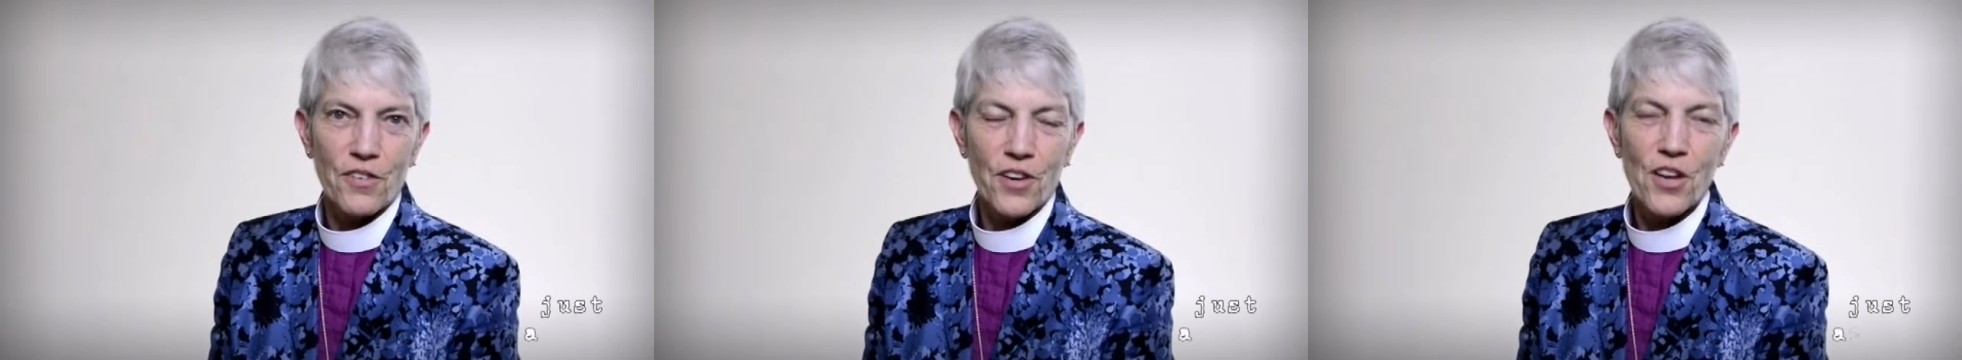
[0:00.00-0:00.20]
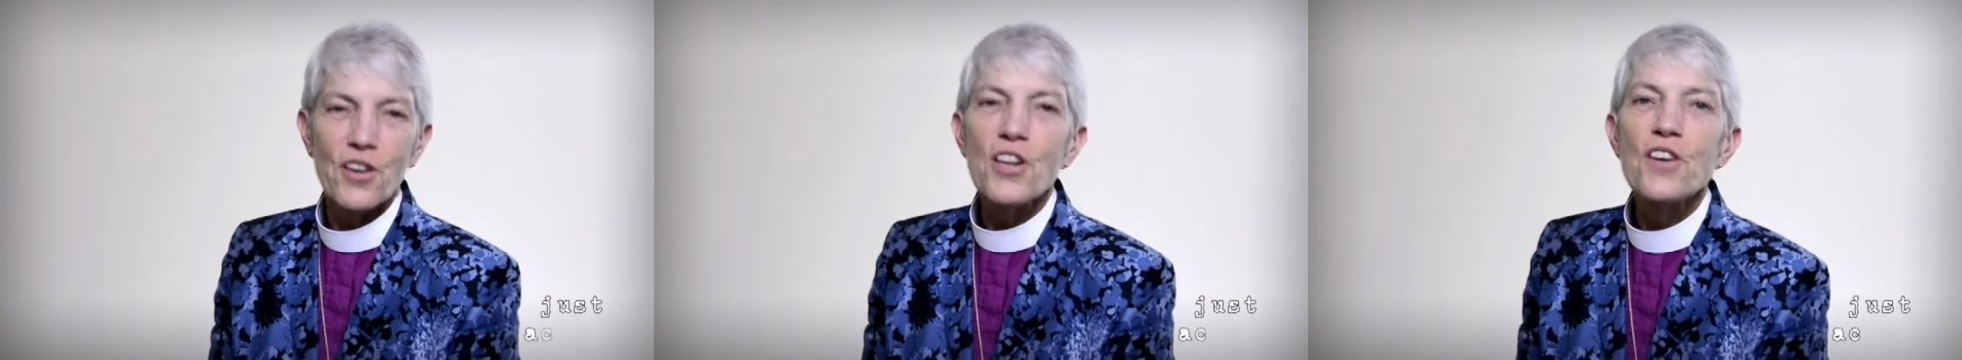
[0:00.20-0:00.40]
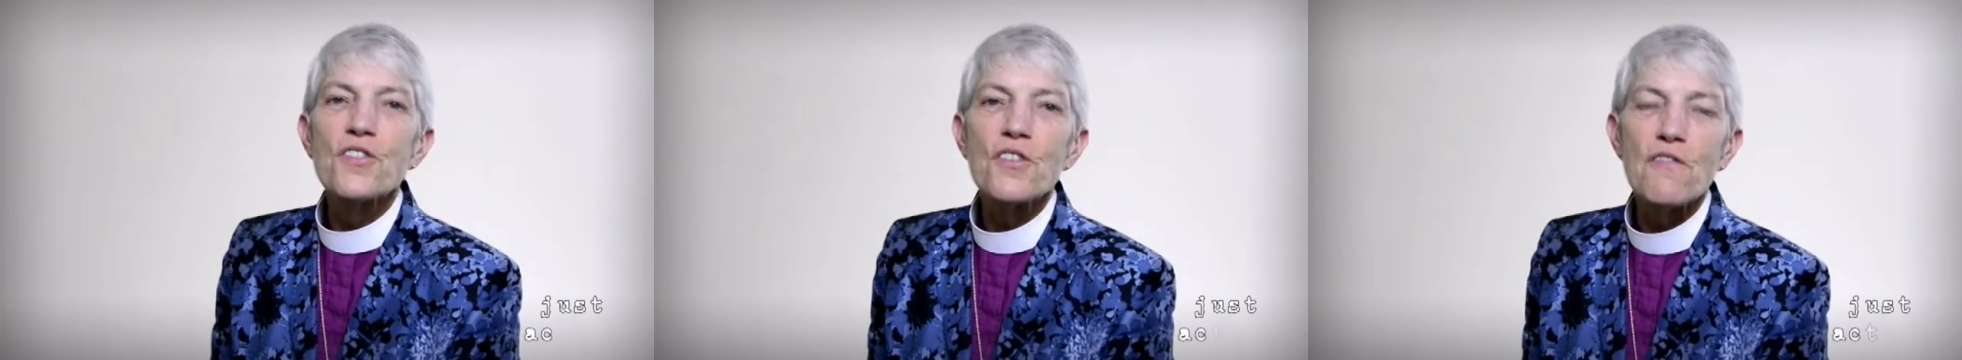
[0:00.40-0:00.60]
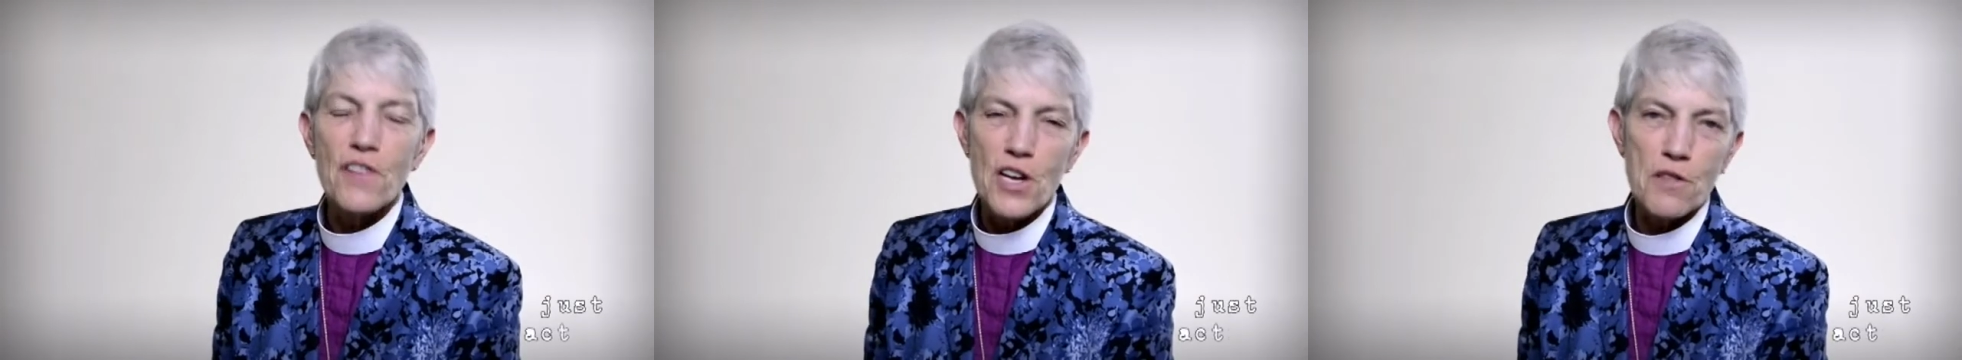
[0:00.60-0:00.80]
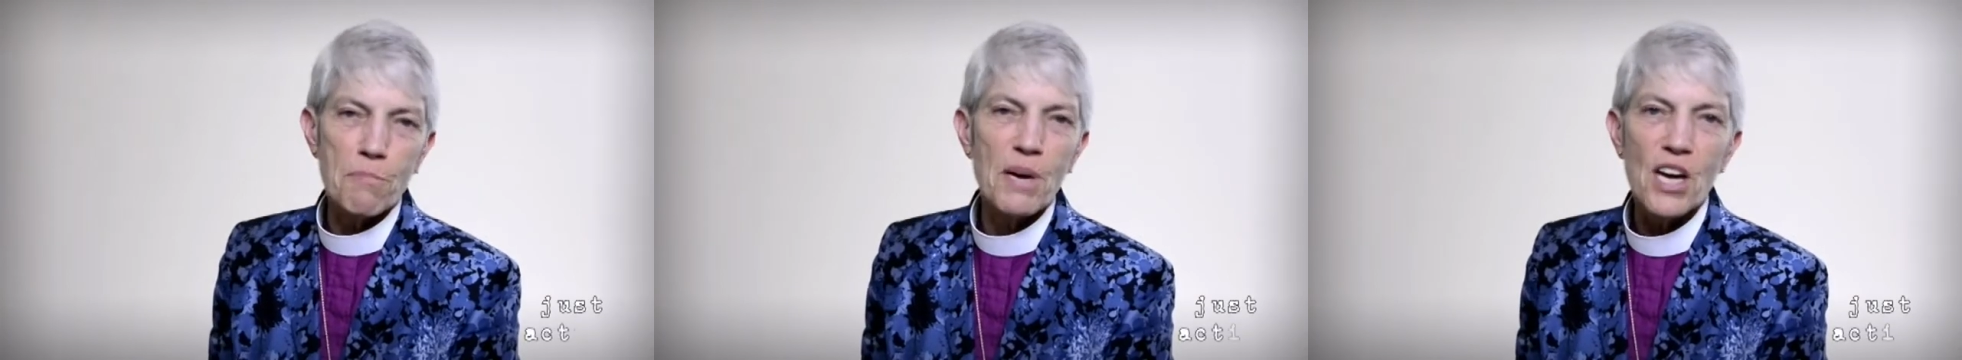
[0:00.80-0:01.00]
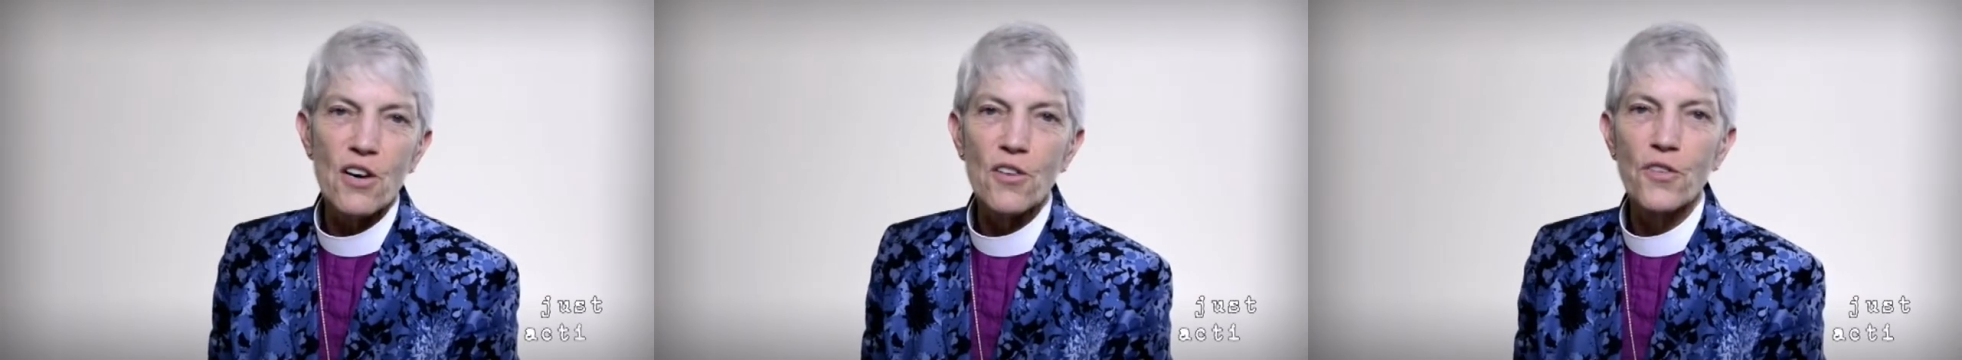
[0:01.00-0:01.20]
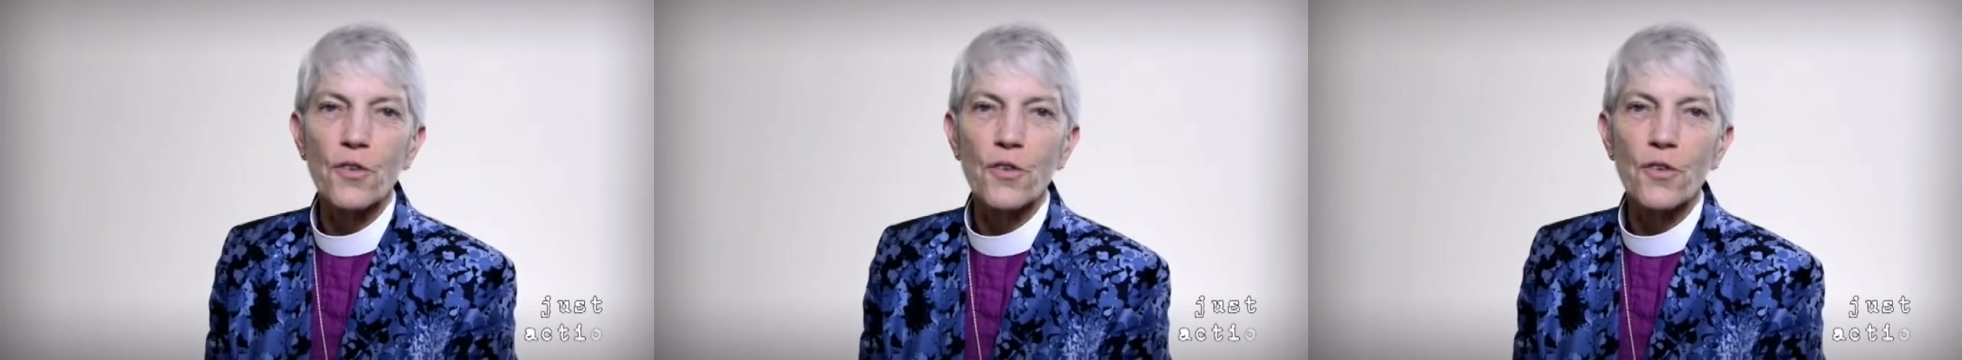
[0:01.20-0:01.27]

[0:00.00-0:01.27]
an interfaith panel